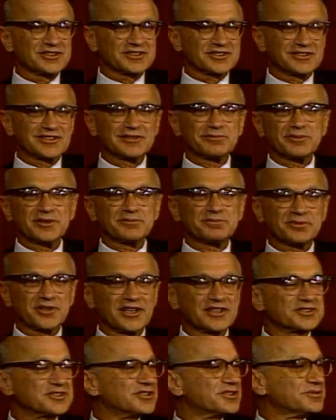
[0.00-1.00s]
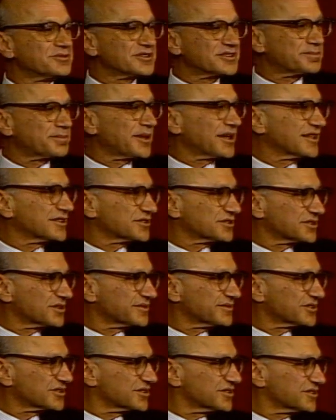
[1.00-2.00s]
there has been pressure to expand
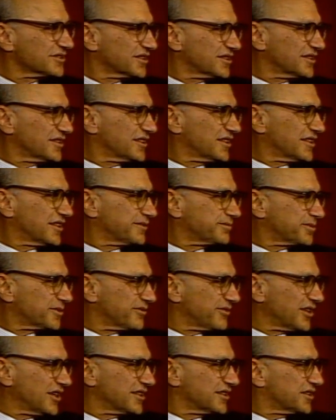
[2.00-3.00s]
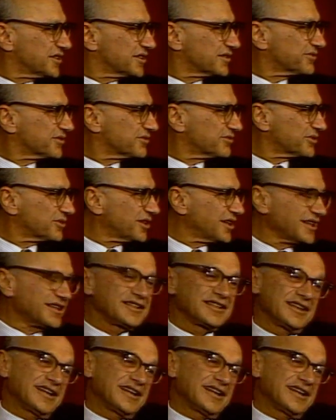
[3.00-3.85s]
services and provide a different variety.